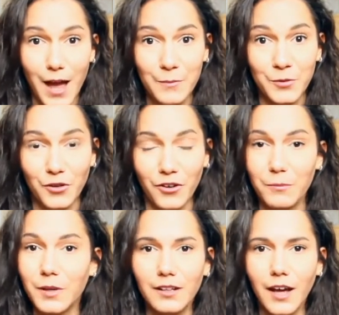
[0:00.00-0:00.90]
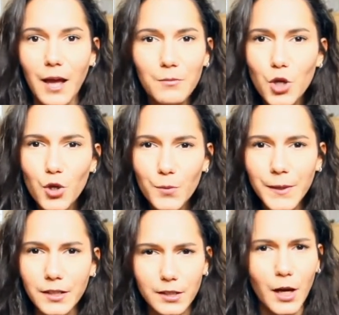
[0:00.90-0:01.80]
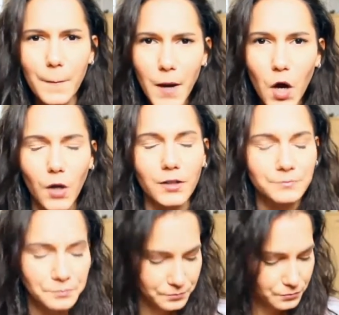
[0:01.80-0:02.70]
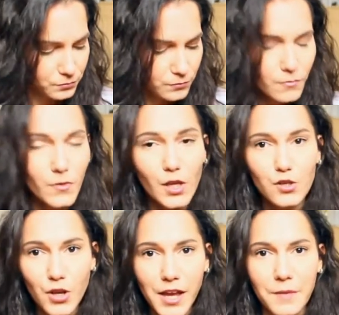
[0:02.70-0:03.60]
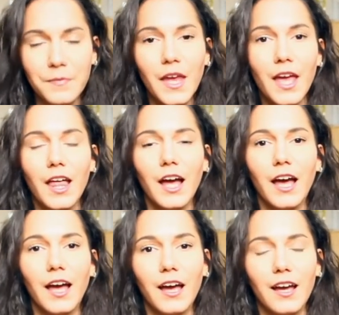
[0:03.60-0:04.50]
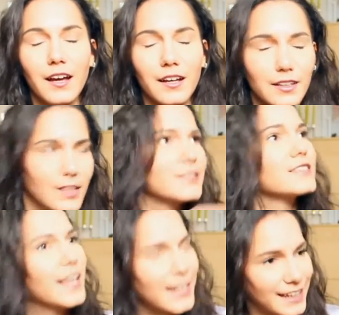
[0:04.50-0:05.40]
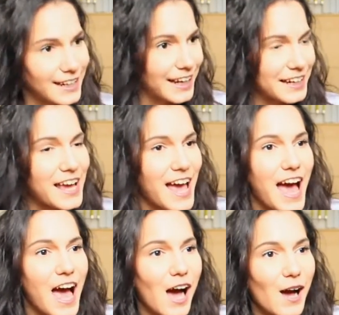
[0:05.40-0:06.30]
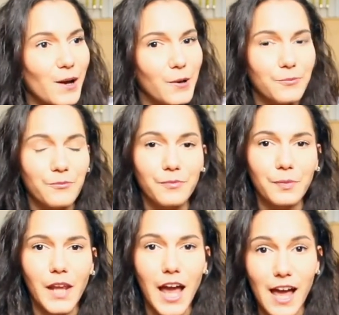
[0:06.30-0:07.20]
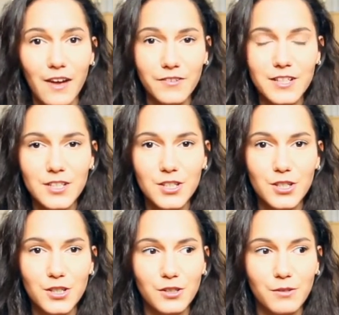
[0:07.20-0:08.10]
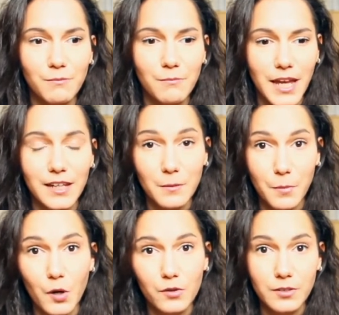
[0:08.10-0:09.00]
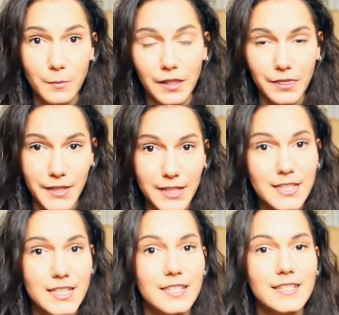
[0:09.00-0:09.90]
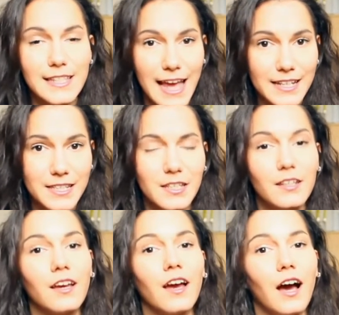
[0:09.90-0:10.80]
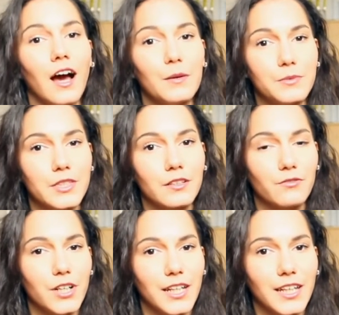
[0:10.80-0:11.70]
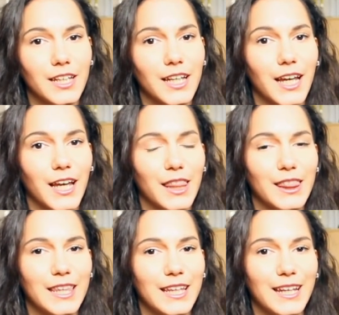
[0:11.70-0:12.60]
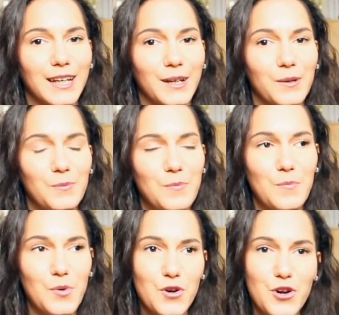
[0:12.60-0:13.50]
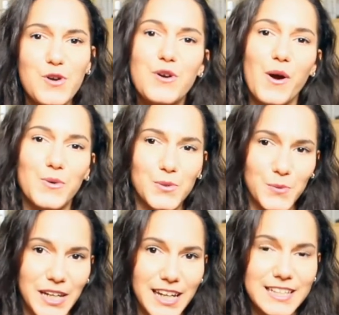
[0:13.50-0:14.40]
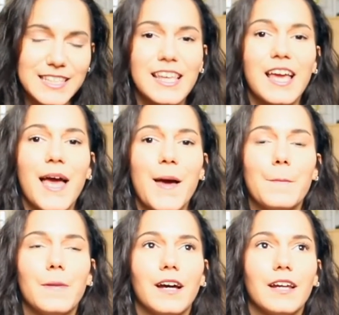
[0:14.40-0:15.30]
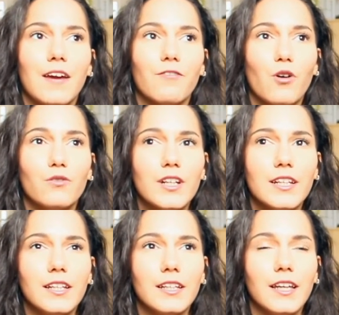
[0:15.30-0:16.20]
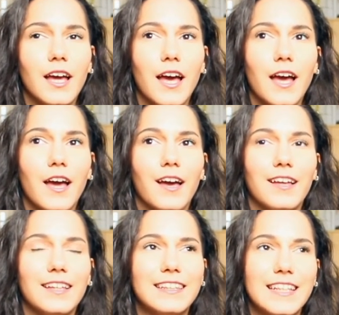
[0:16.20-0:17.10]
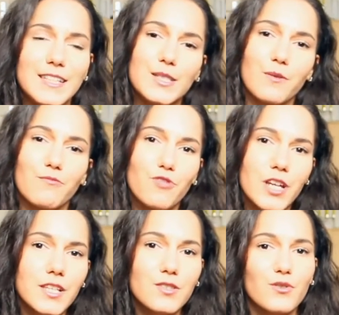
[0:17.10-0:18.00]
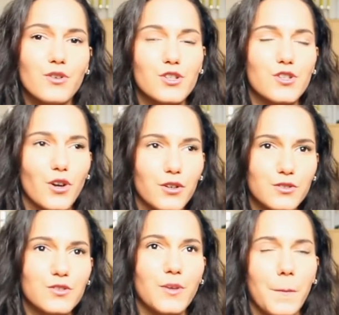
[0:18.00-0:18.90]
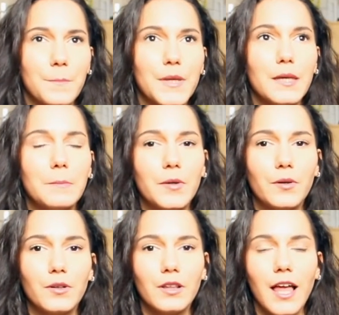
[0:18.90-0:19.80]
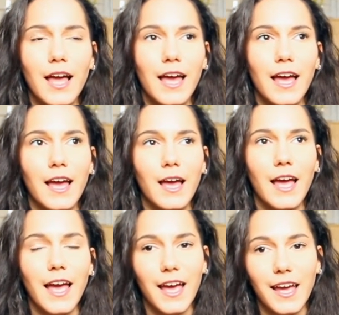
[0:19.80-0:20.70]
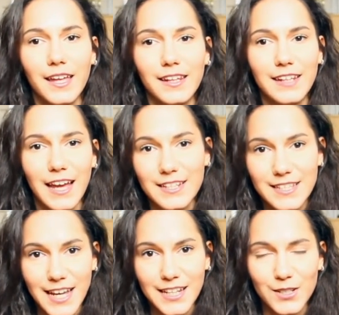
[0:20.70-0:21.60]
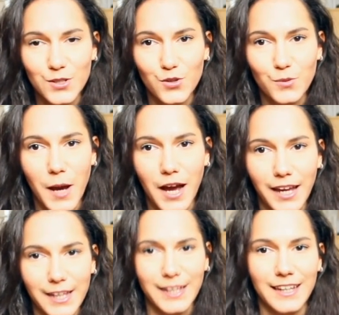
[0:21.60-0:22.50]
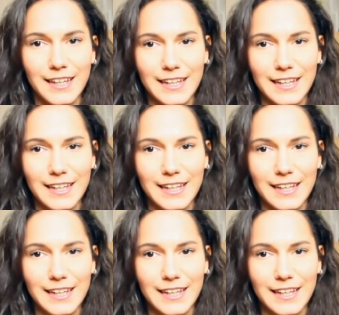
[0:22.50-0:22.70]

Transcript: I'm sorry, but I'm human. Come on. So yeah, let's take it again. I haven't made a post about this yet. I'm still reading the book who goes with it, but I've already did some research, talked to some people, and I decided to buy